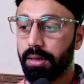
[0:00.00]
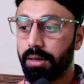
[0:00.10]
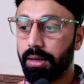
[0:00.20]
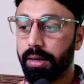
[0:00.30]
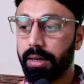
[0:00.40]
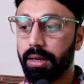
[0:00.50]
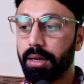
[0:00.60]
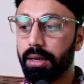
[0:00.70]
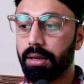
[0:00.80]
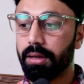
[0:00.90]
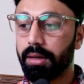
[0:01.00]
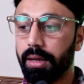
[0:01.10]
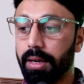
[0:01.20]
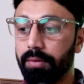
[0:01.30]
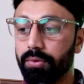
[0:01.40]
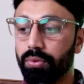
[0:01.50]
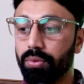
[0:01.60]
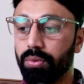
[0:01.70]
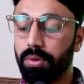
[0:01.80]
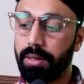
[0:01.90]
I have
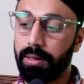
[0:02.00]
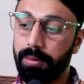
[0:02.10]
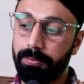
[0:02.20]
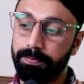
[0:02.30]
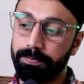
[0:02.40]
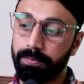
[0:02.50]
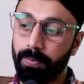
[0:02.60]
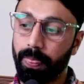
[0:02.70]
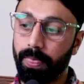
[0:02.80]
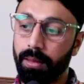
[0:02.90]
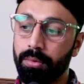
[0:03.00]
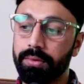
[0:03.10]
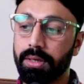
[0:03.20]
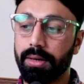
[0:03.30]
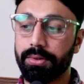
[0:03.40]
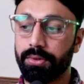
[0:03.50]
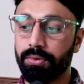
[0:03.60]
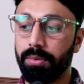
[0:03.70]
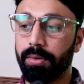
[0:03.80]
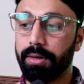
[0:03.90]
to move the cursor to the
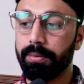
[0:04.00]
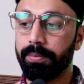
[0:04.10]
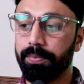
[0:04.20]
bottom,